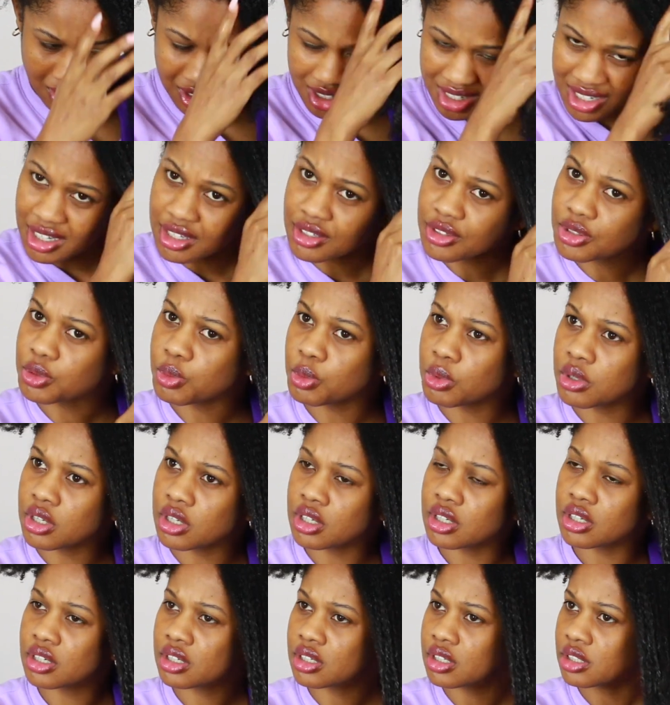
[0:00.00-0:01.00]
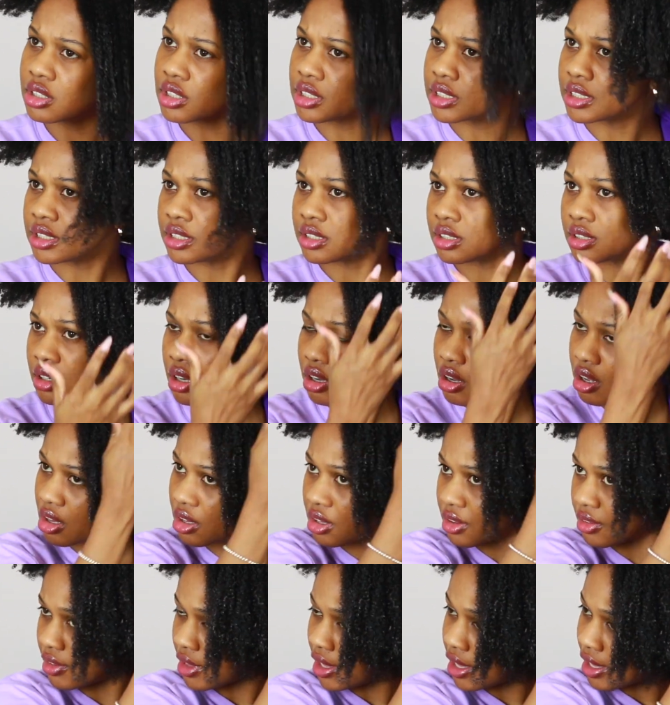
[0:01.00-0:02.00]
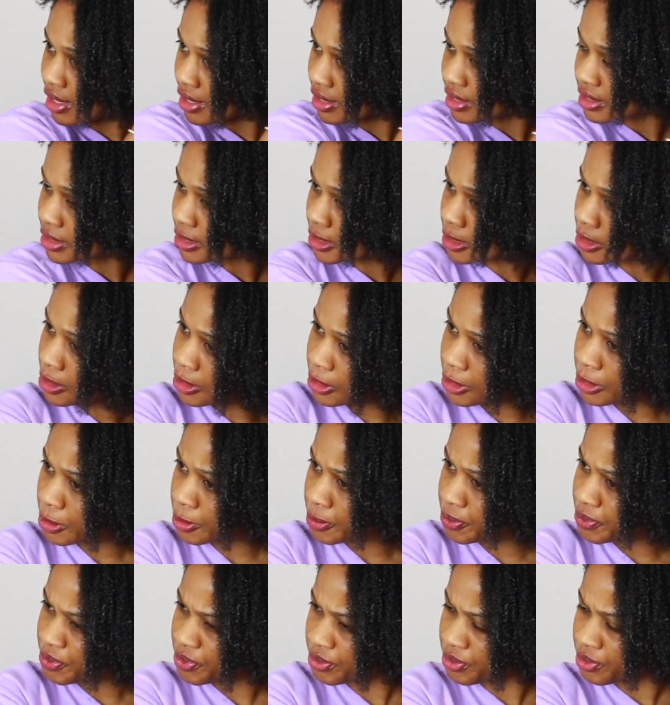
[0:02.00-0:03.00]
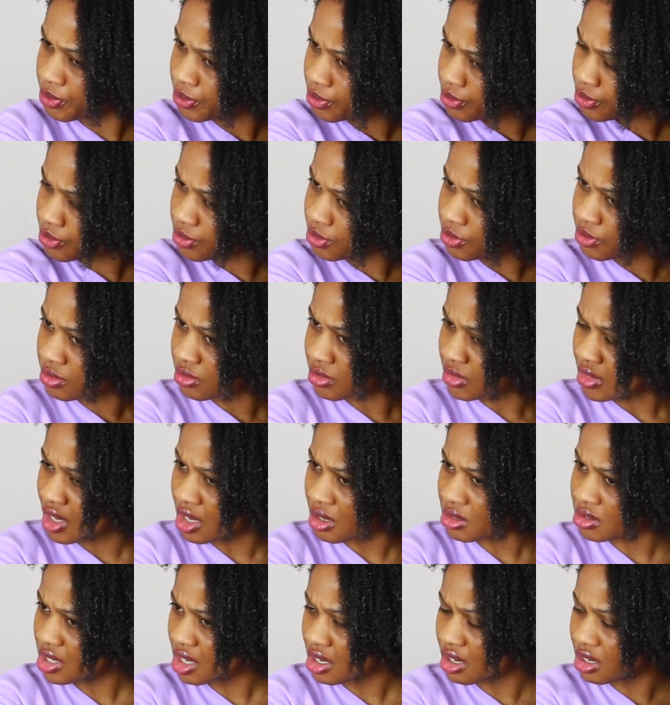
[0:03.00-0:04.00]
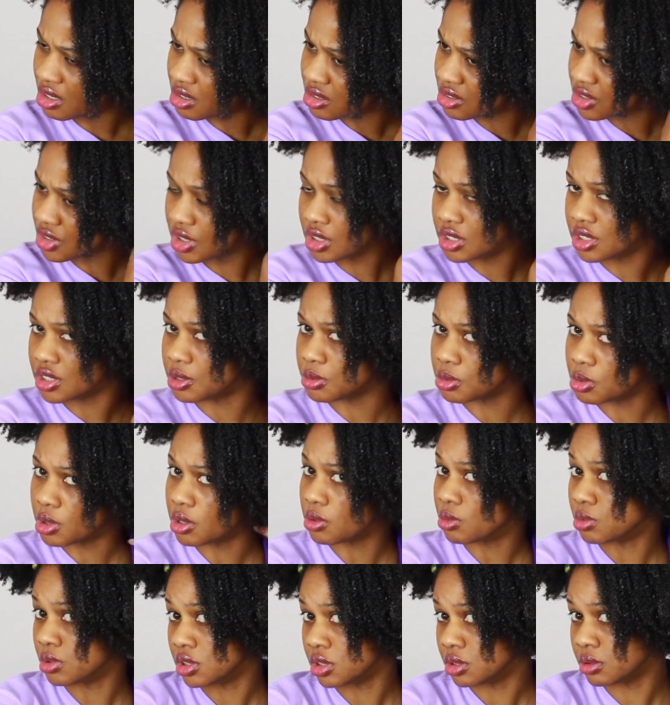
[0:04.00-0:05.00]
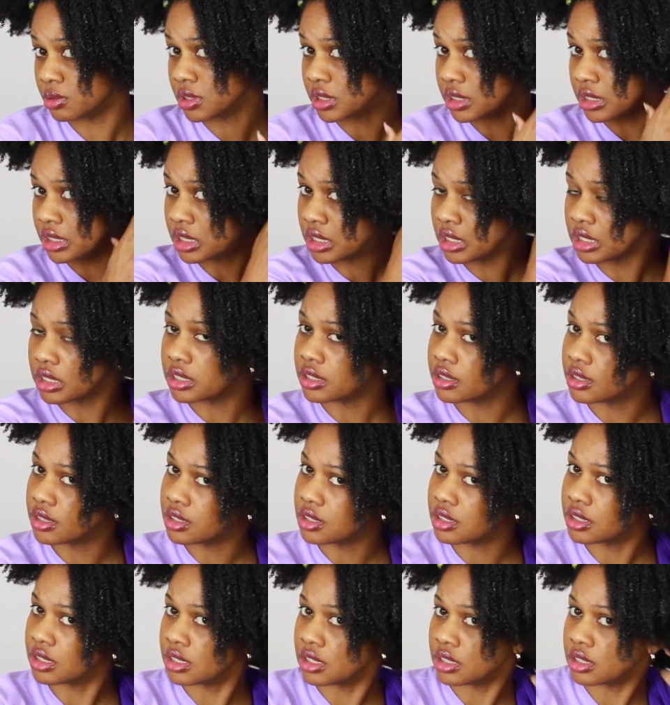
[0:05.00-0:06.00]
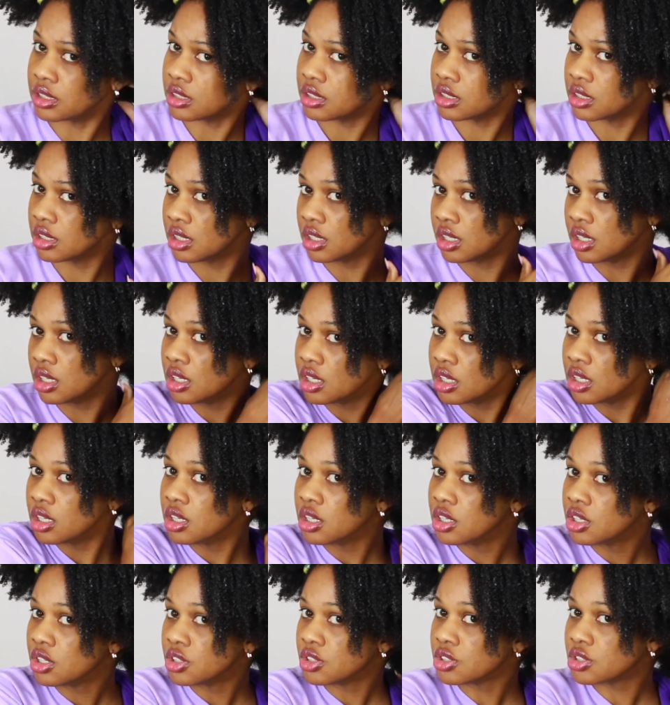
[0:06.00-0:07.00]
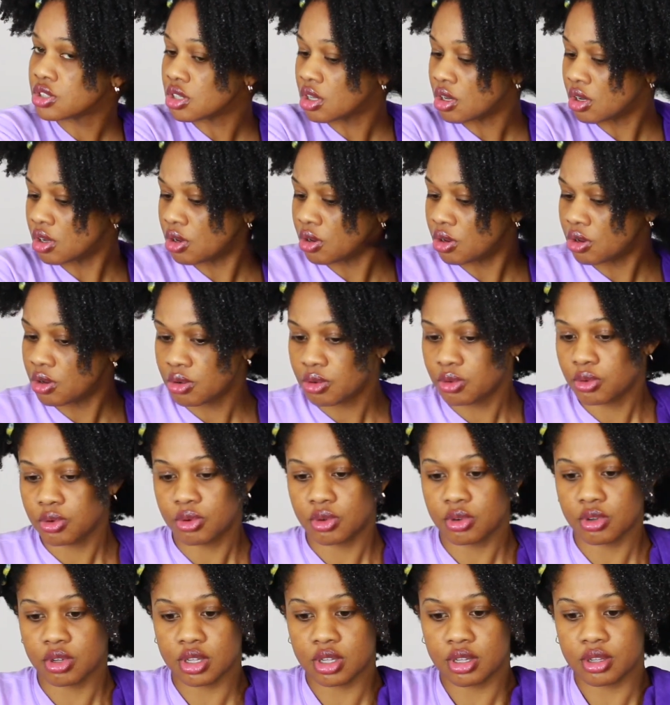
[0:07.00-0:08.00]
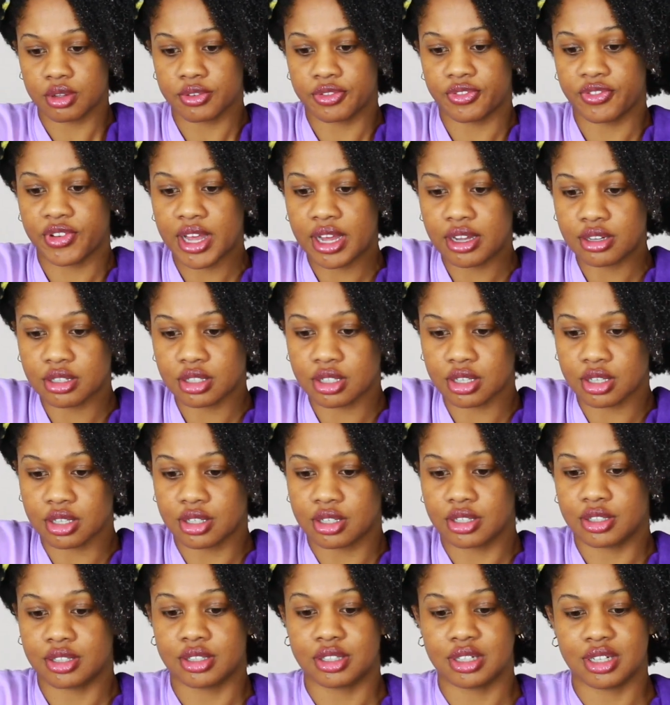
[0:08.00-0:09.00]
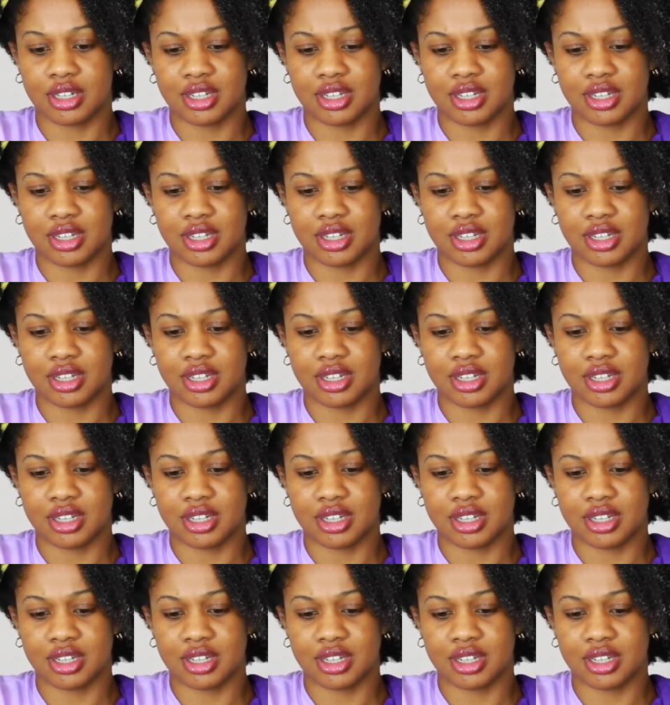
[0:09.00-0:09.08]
cuts were and all of that, and I was like, oh, she seems like really, really good, and so found her.